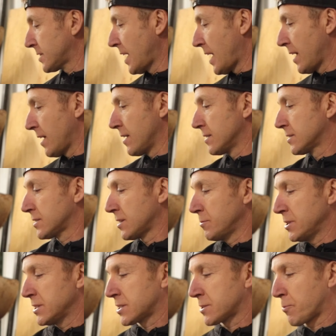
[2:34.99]
that some
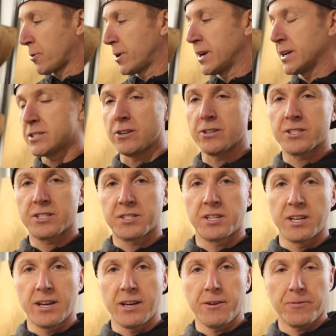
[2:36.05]
of these springs are
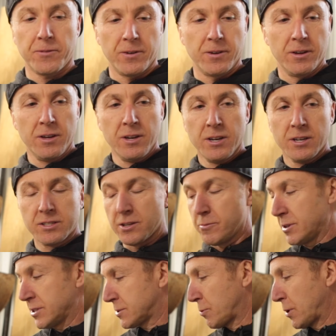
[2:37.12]
stiff,
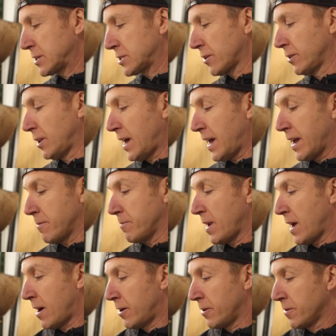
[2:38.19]
some of these springs are light.
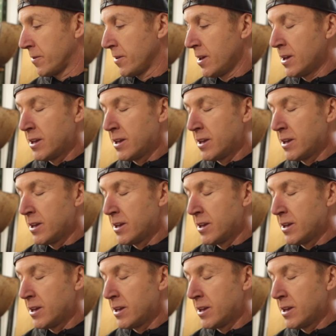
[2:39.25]
Now,